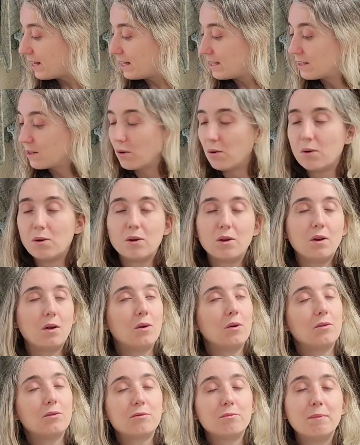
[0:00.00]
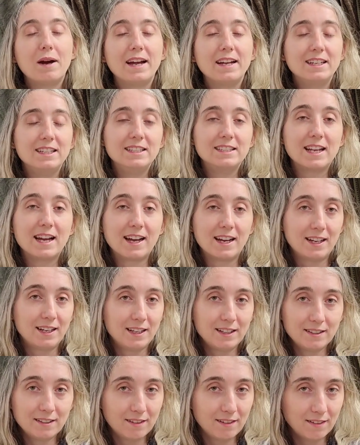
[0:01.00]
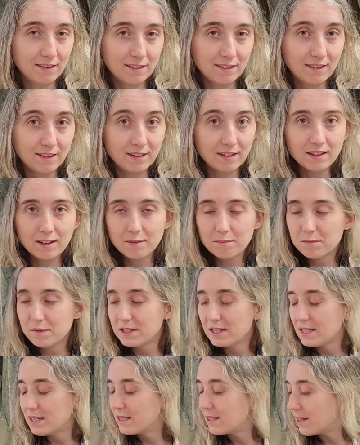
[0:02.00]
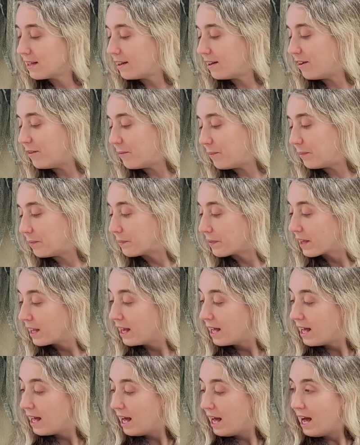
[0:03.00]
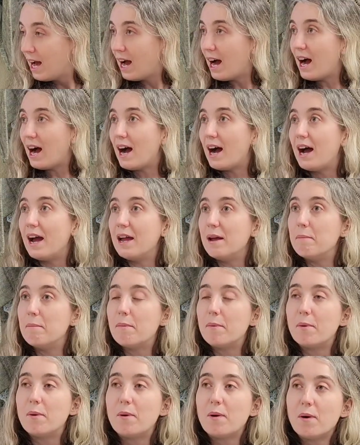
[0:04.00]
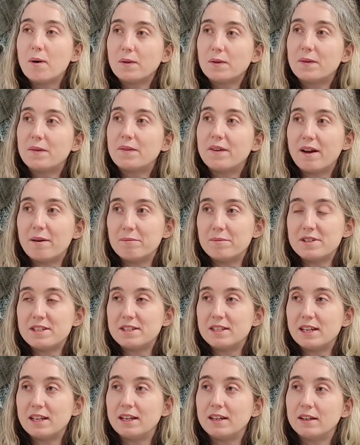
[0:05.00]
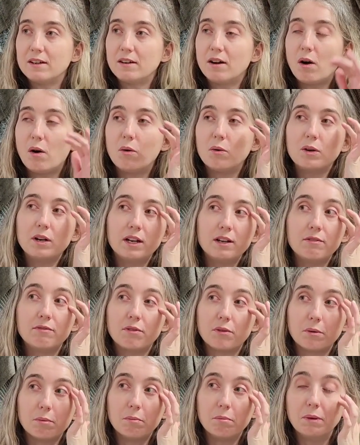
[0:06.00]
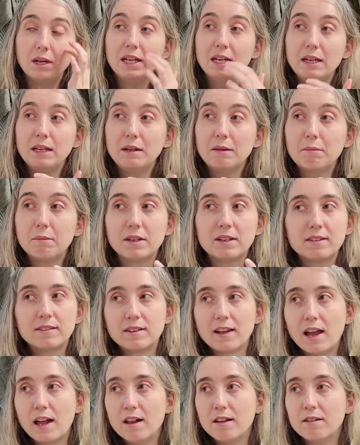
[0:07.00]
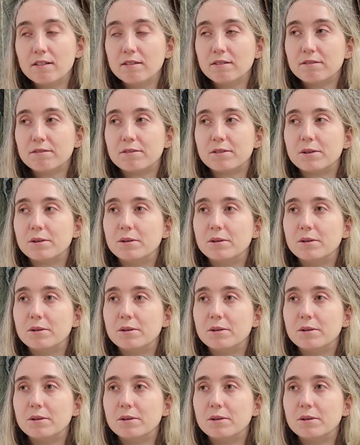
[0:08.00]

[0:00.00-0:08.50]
that's all of my designing themes. I bought something only for me, myself,